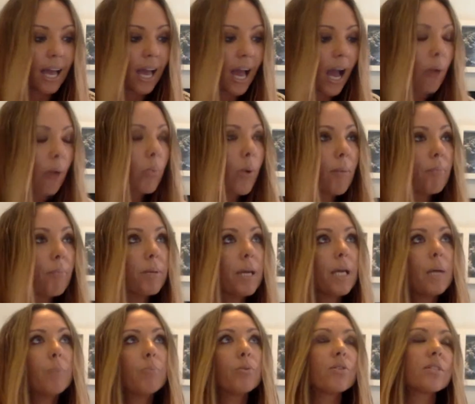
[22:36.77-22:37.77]
And when
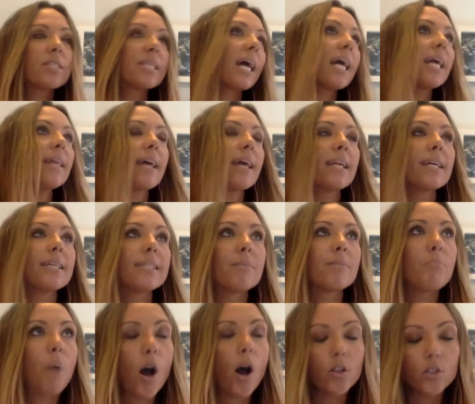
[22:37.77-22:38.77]
people say that it's
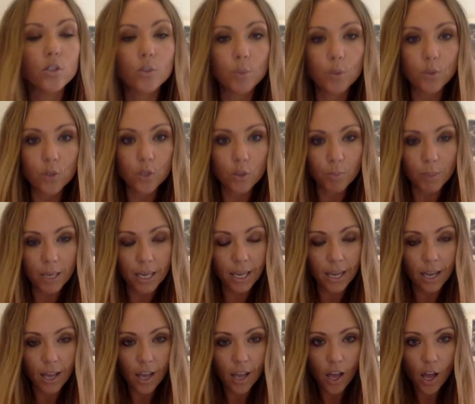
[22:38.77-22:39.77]
impossible to
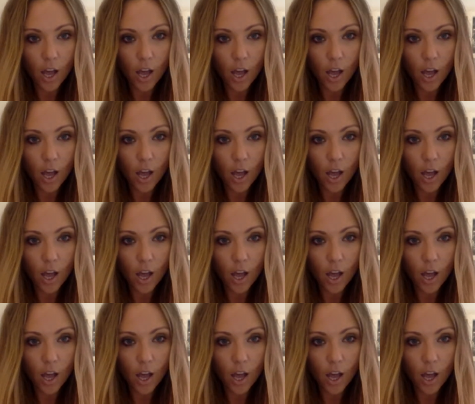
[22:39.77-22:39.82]
be